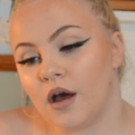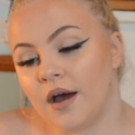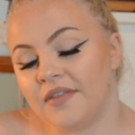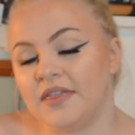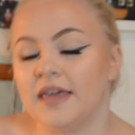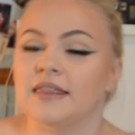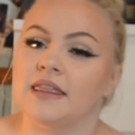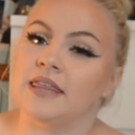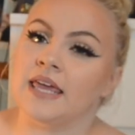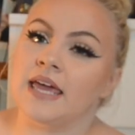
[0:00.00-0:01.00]
I think the
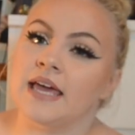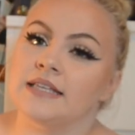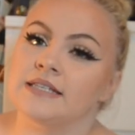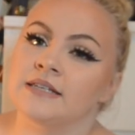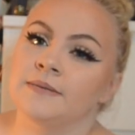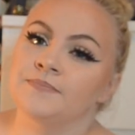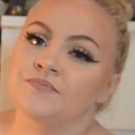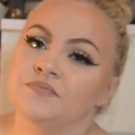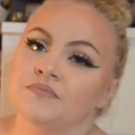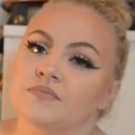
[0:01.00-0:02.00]
thing is
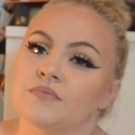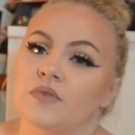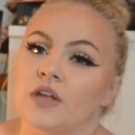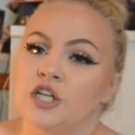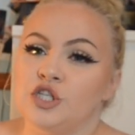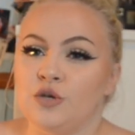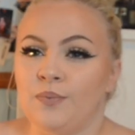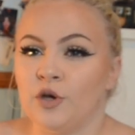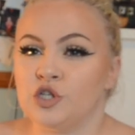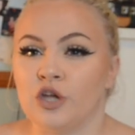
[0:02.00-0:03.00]
you
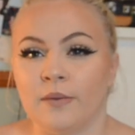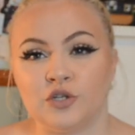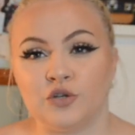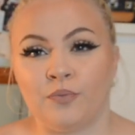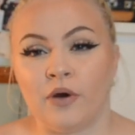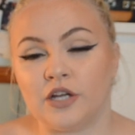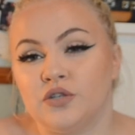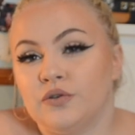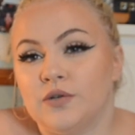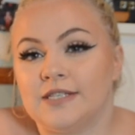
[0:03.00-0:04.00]
put so much
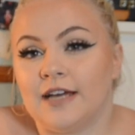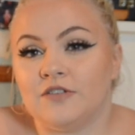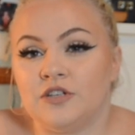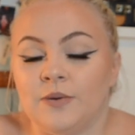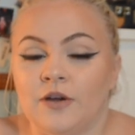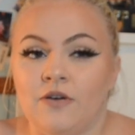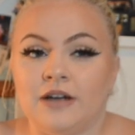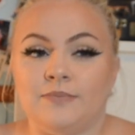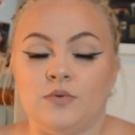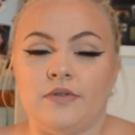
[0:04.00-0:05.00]
pressure on yourself to do
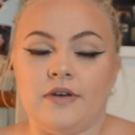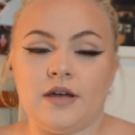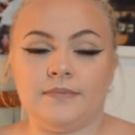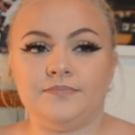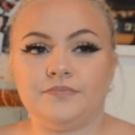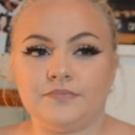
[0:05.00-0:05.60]
incredible that